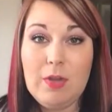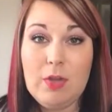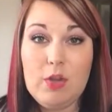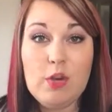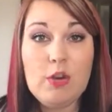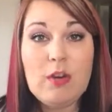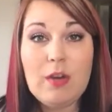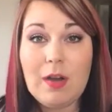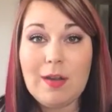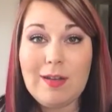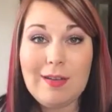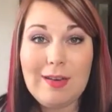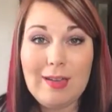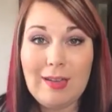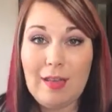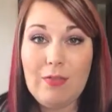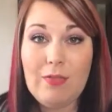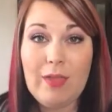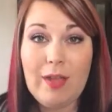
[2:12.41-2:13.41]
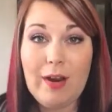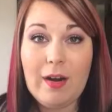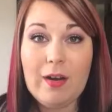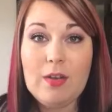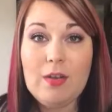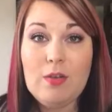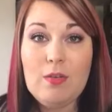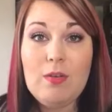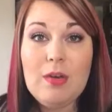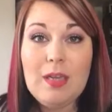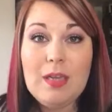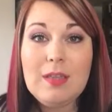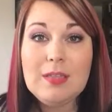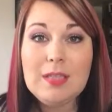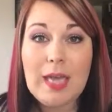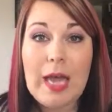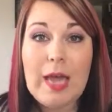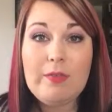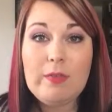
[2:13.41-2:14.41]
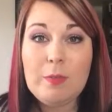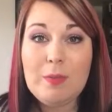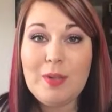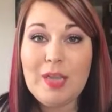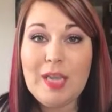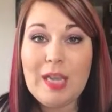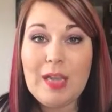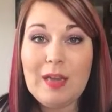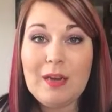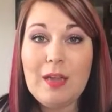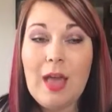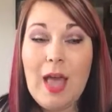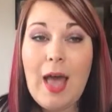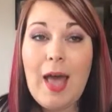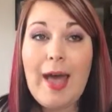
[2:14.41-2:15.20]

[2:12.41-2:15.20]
You're not going to get there. You need to have a plan.